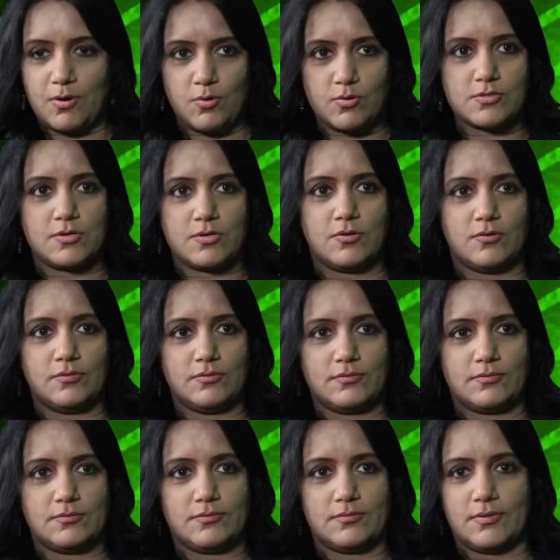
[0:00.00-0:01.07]
rojullo,
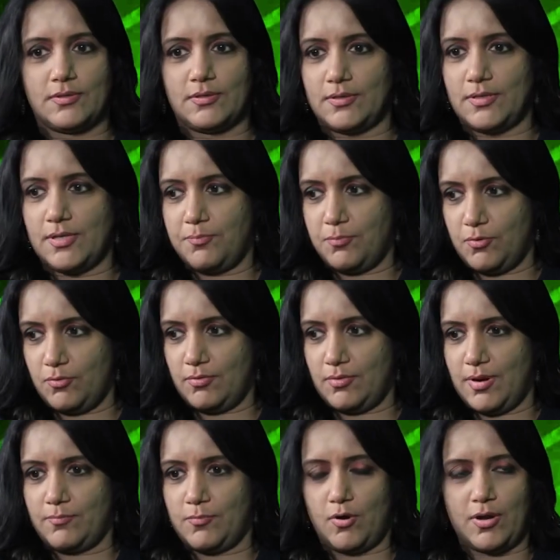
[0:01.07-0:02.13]
ippudu,
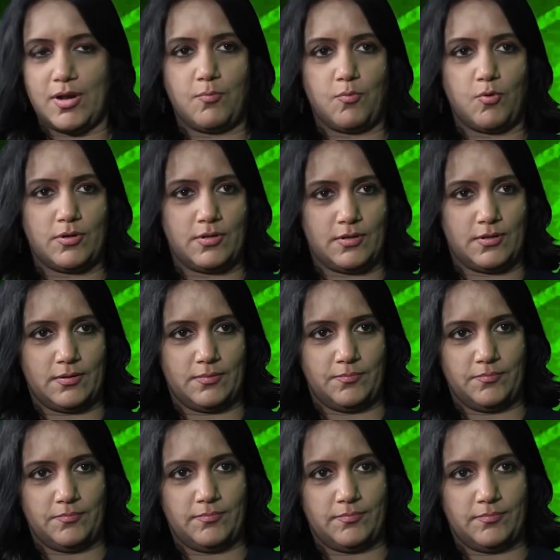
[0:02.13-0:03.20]
I'm talking about the
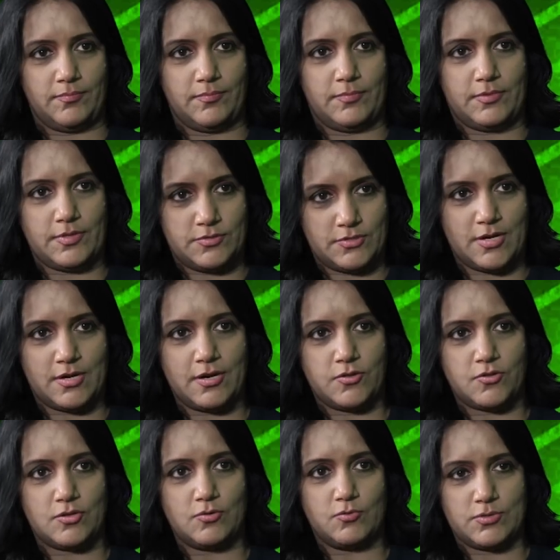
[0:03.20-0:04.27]
this
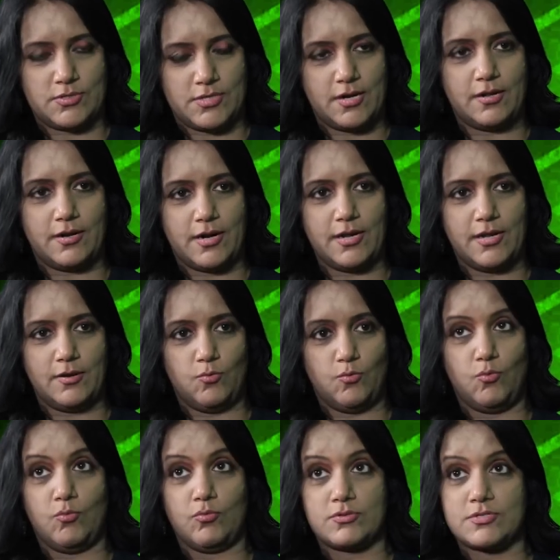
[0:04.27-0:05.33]
generation who is getting ready, who
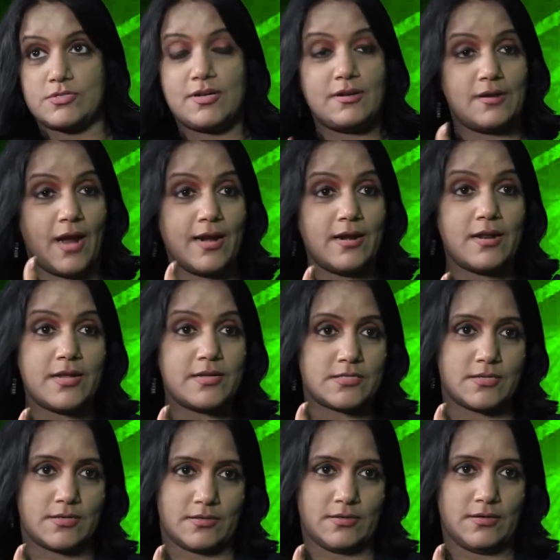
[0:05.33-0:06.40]
still idolize
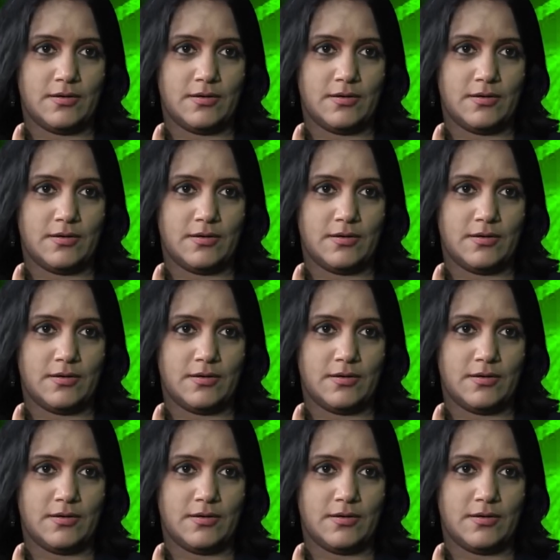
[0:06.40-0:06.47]
her.